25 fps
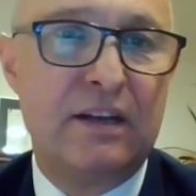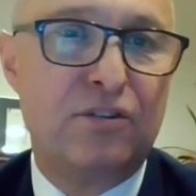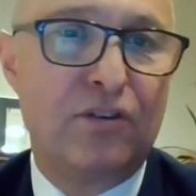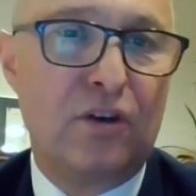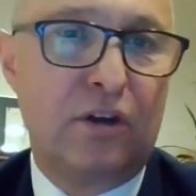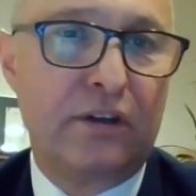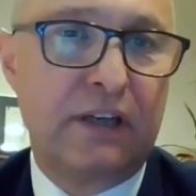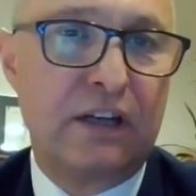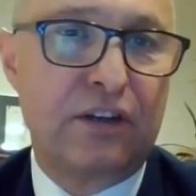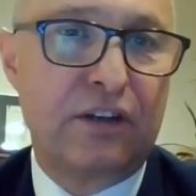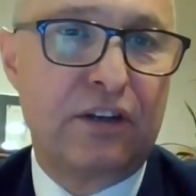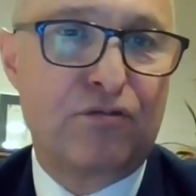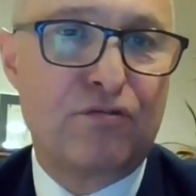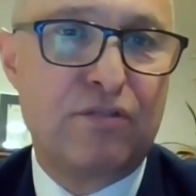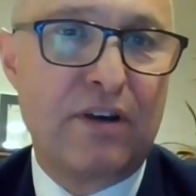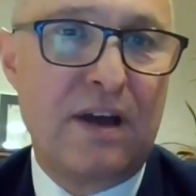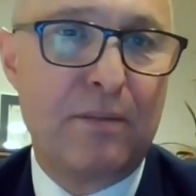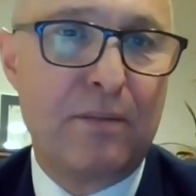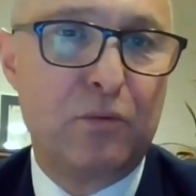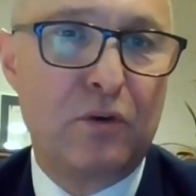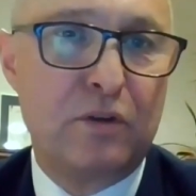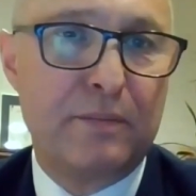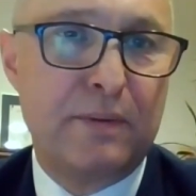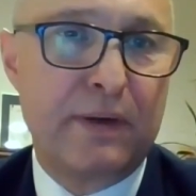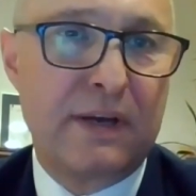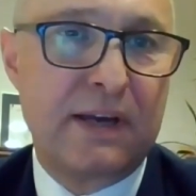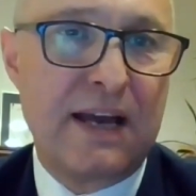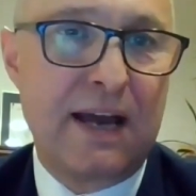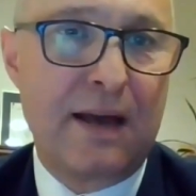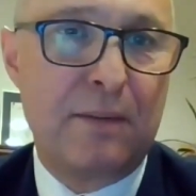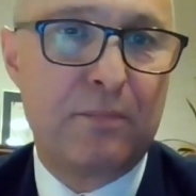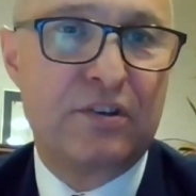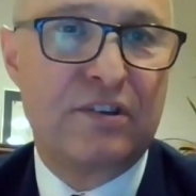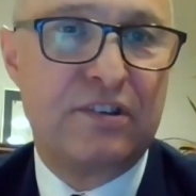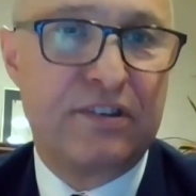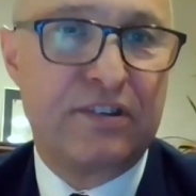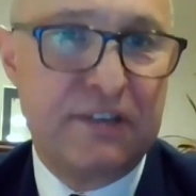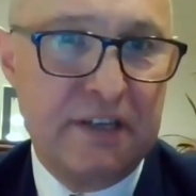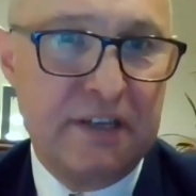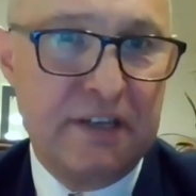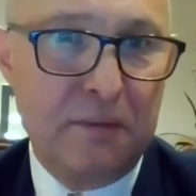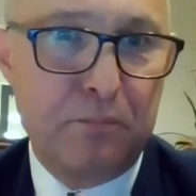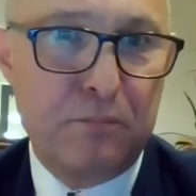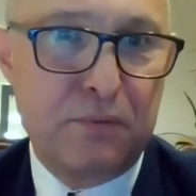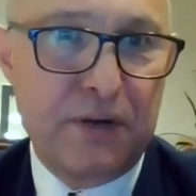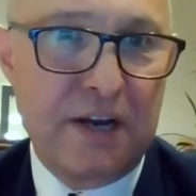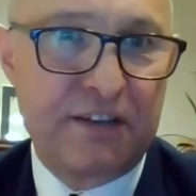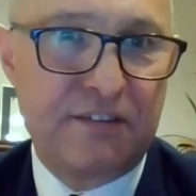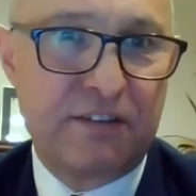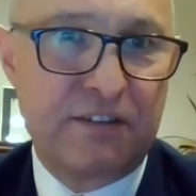Donald Trump would become still
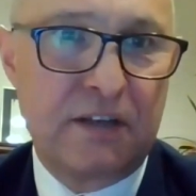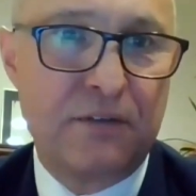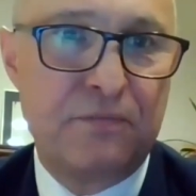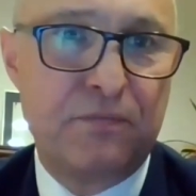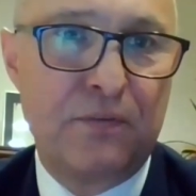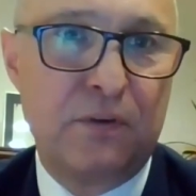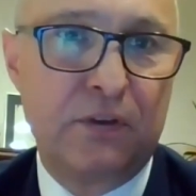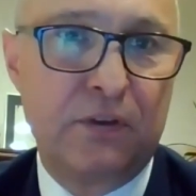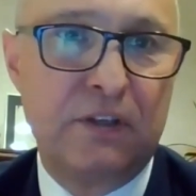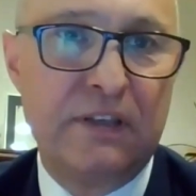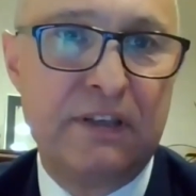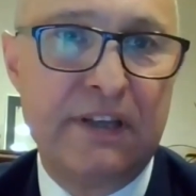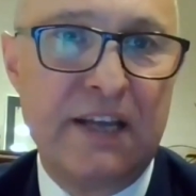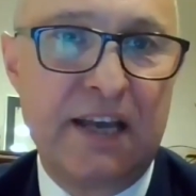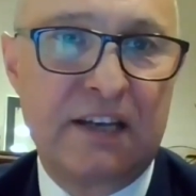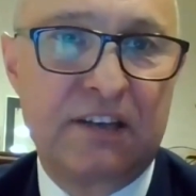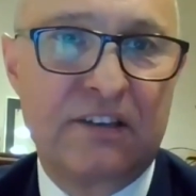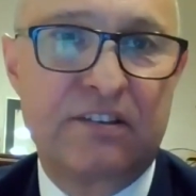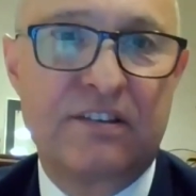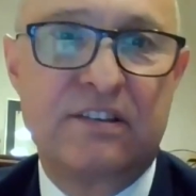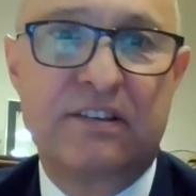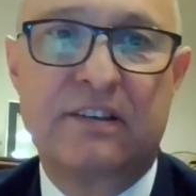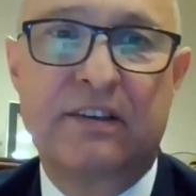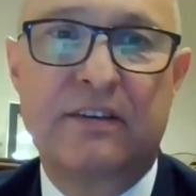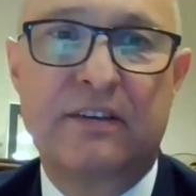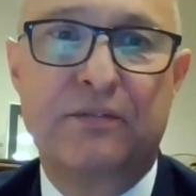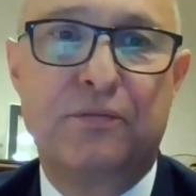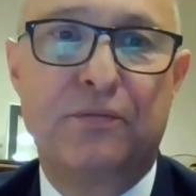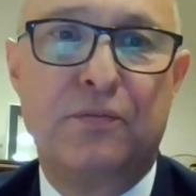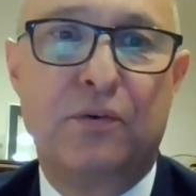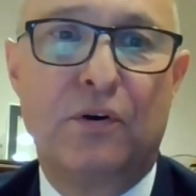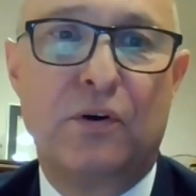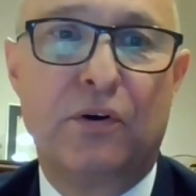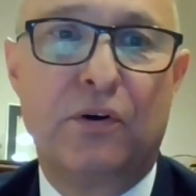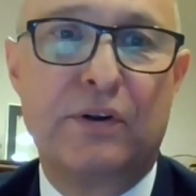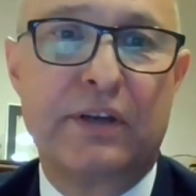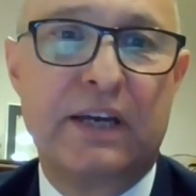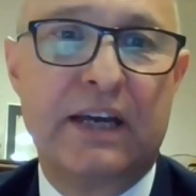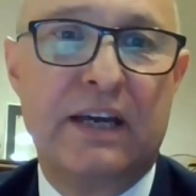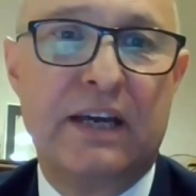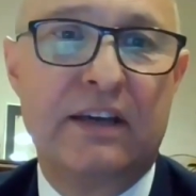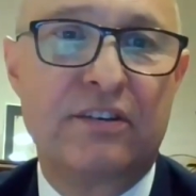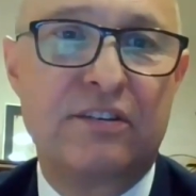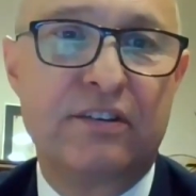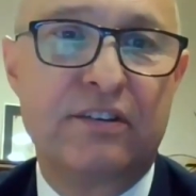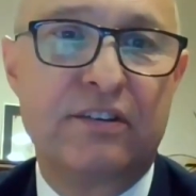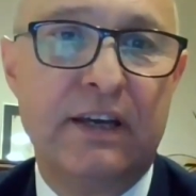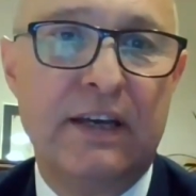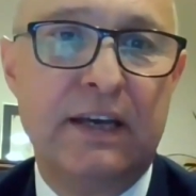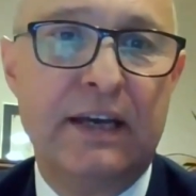president for the next 4
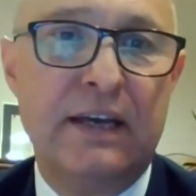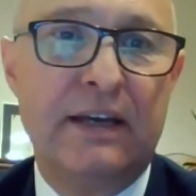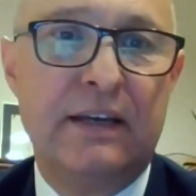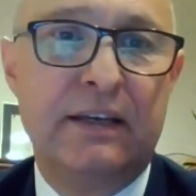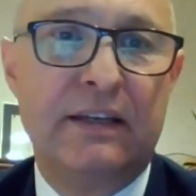years,